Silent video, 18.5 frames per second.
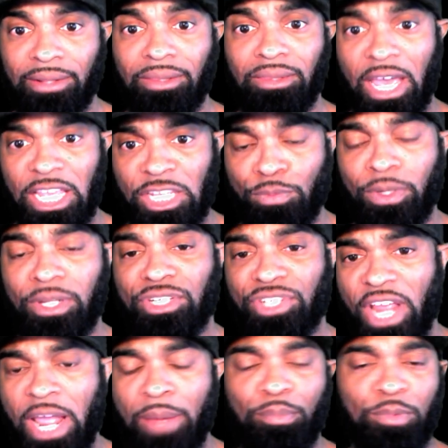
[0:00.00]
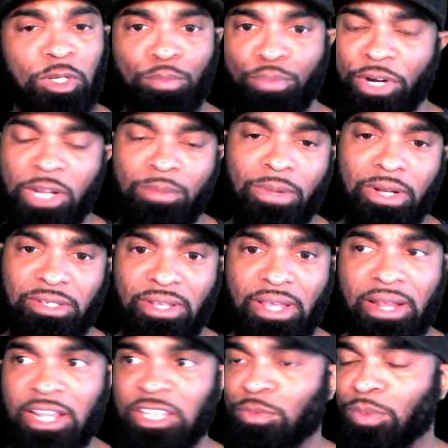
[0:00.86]
That's what Champ was pretty much
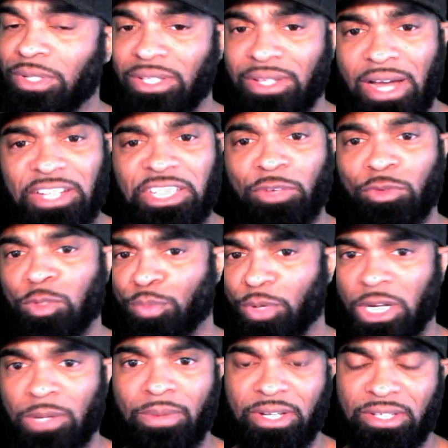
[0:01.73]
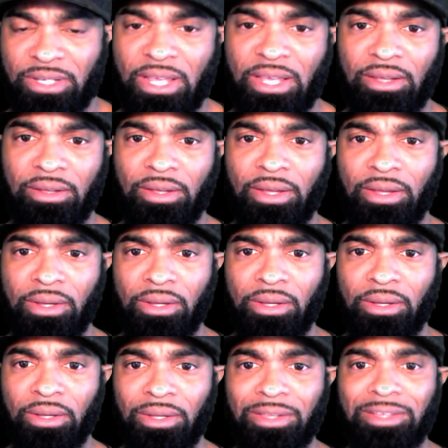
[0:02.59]
saying. That's what Deontay was pretty much saying.
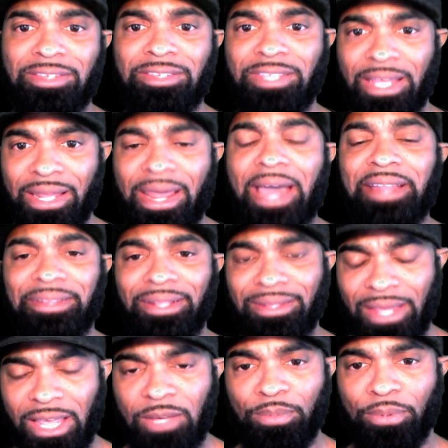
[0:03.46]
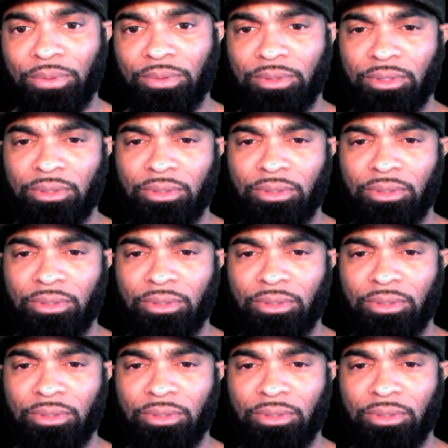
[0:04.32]
Sit at the table.